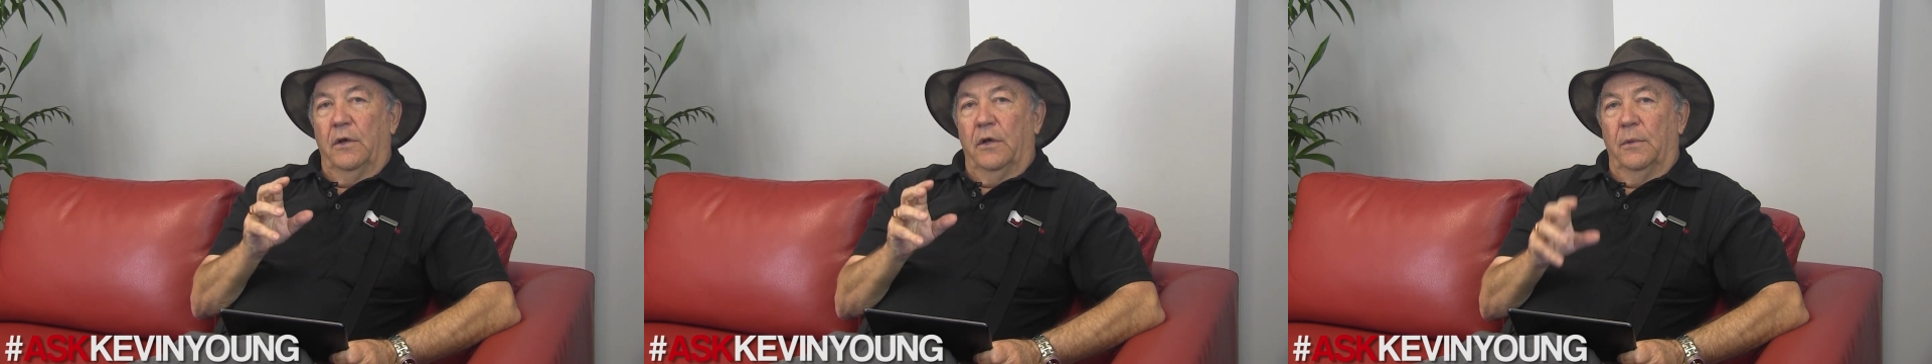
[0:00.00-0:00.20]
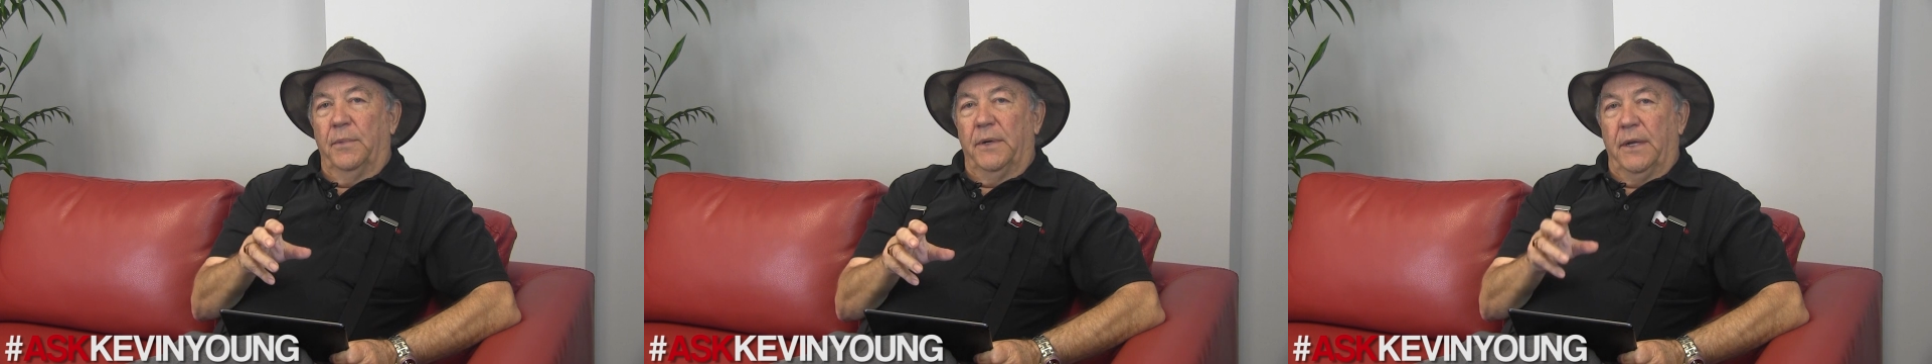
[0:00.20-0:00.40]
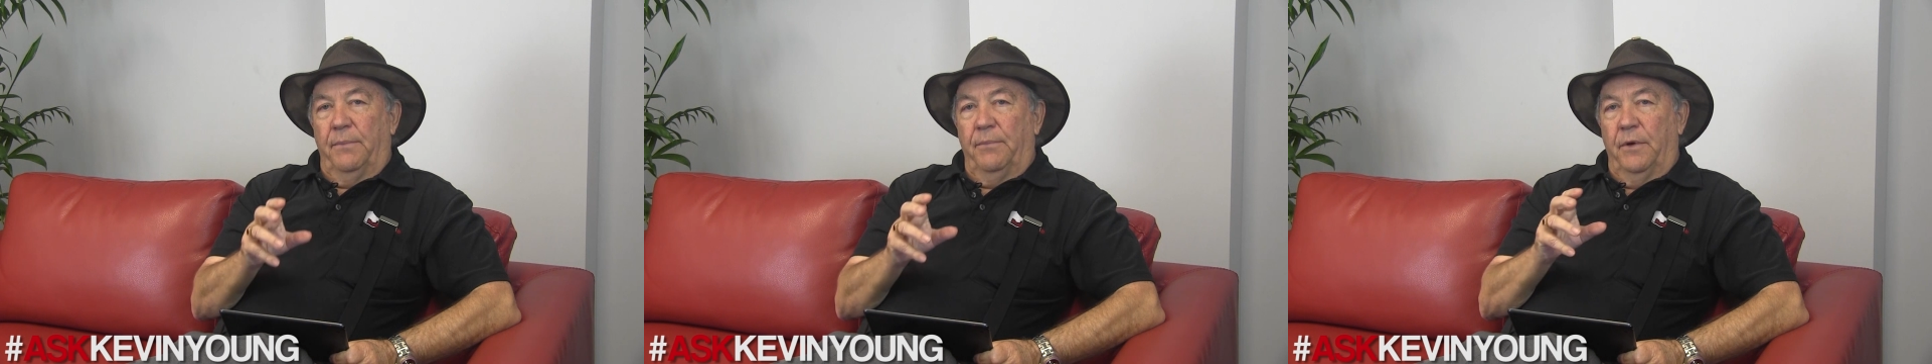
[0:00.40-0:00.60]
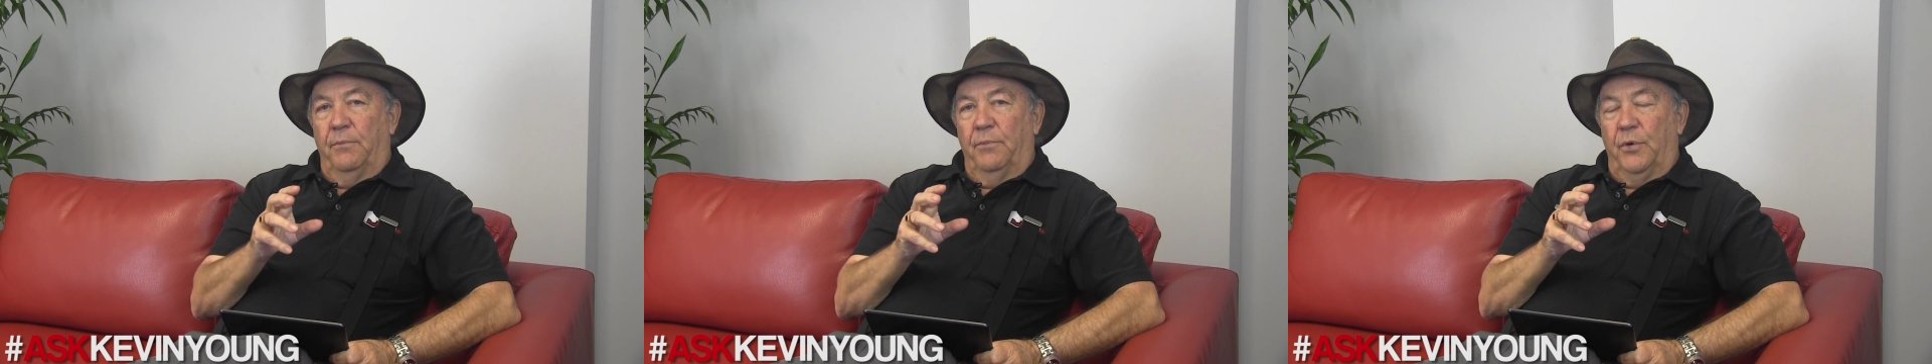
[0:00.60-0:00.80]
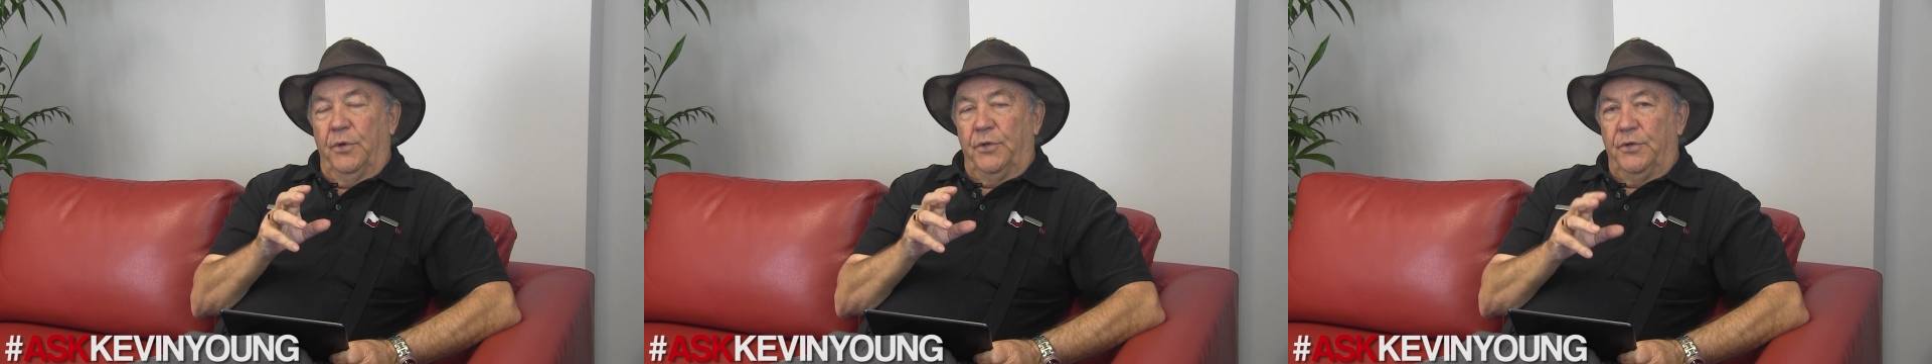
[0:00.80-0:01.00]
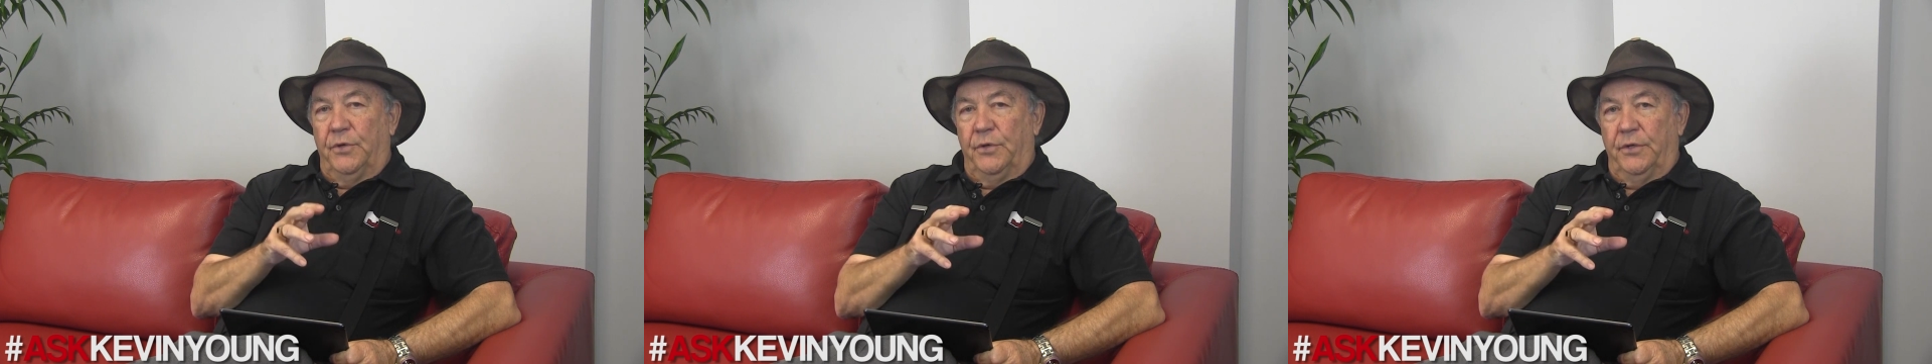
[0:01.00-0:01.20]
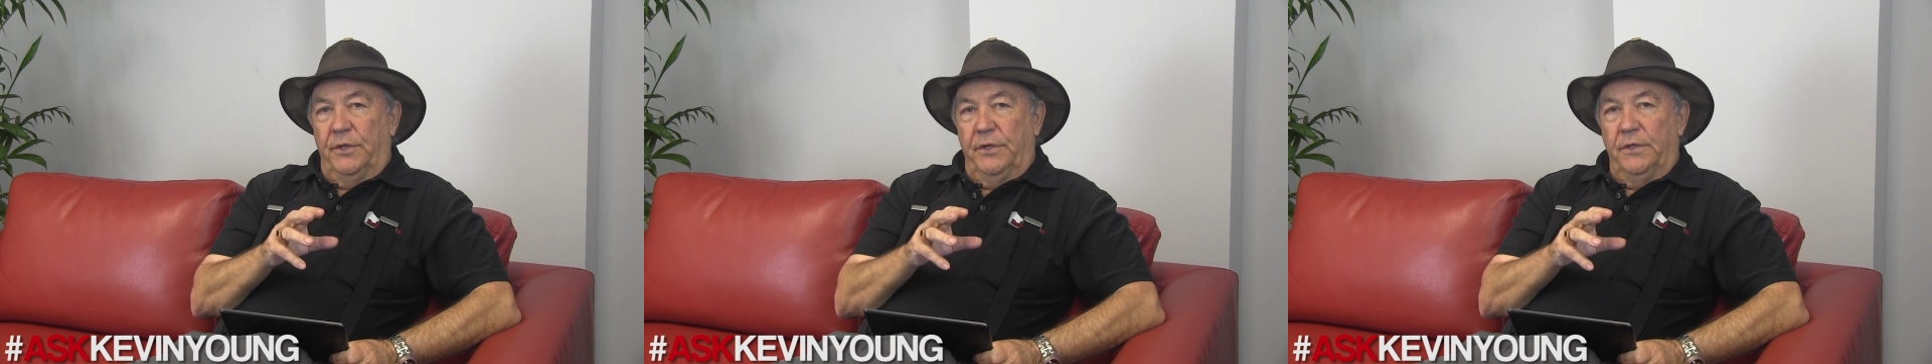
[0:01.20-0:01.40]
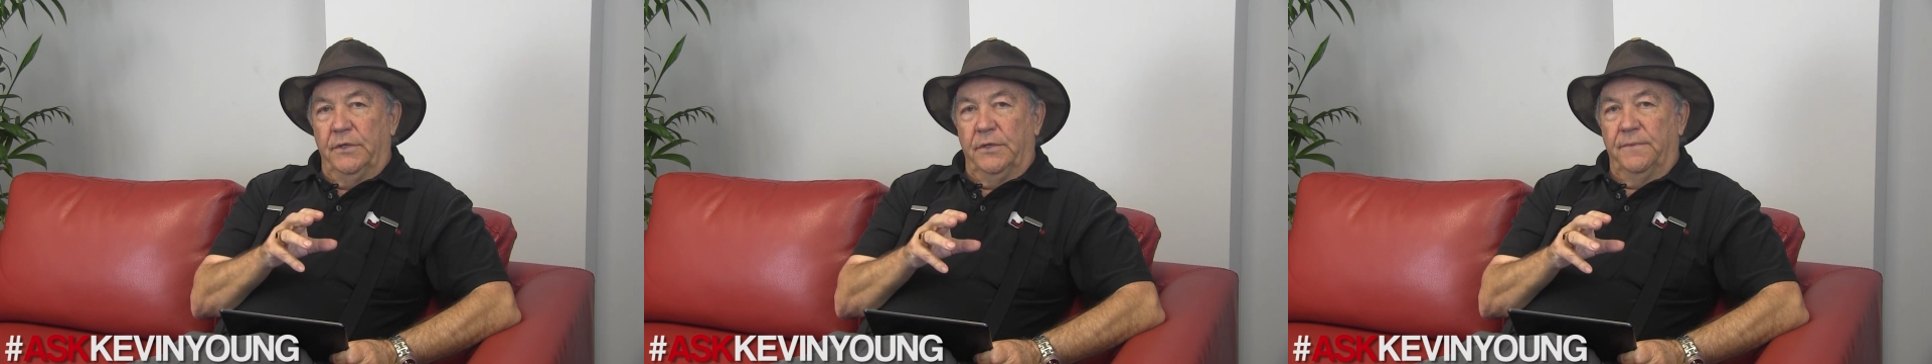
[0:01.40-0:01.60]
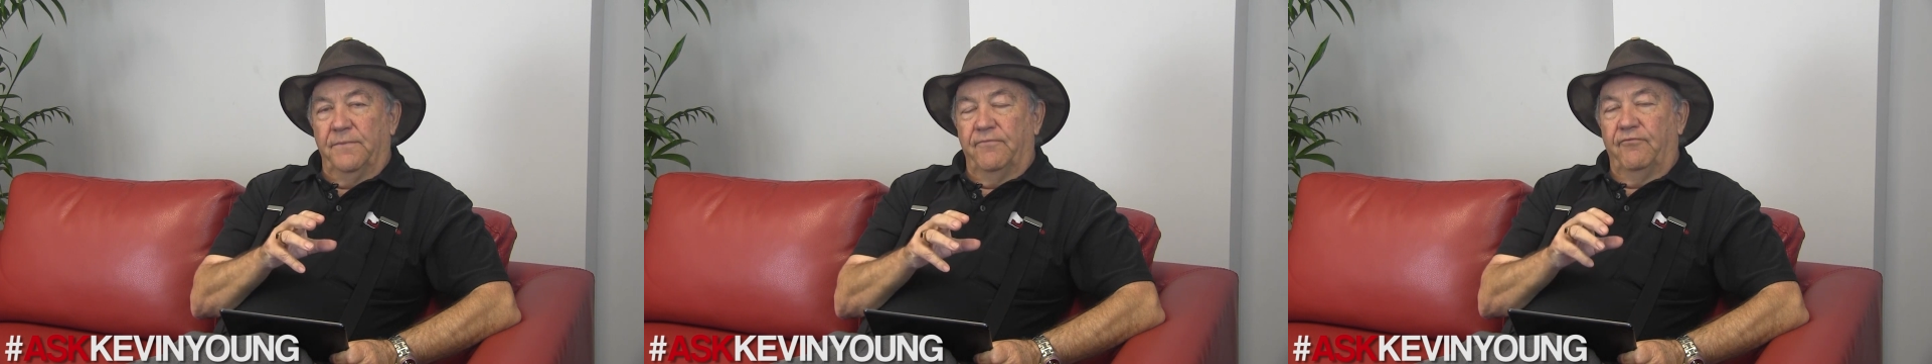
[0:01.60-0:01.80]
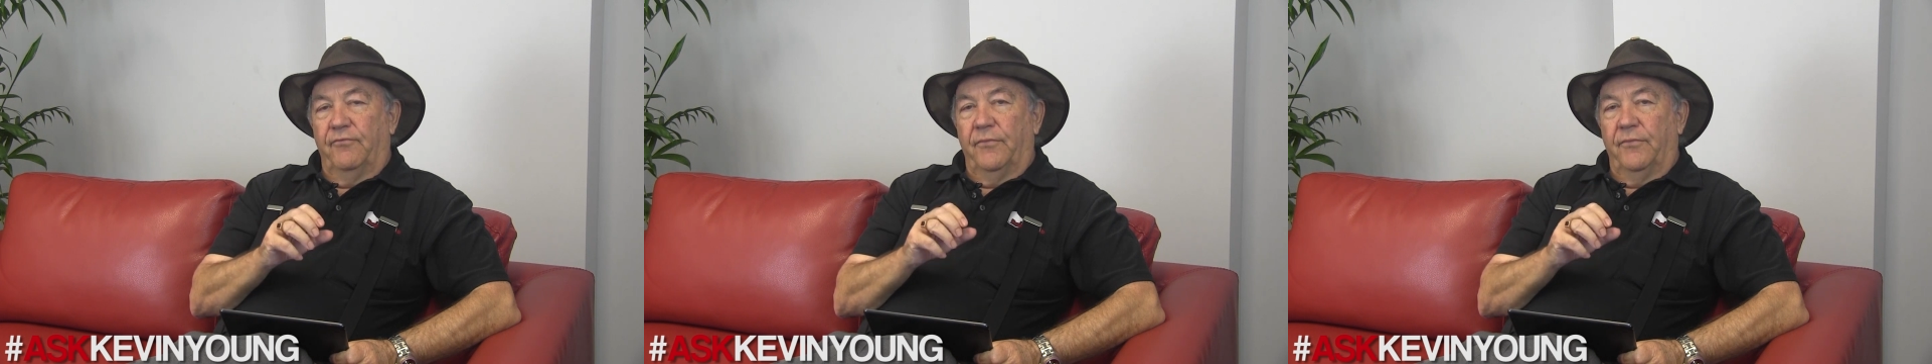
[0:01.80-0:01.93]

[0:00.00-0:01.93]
gobbled up by Chinese.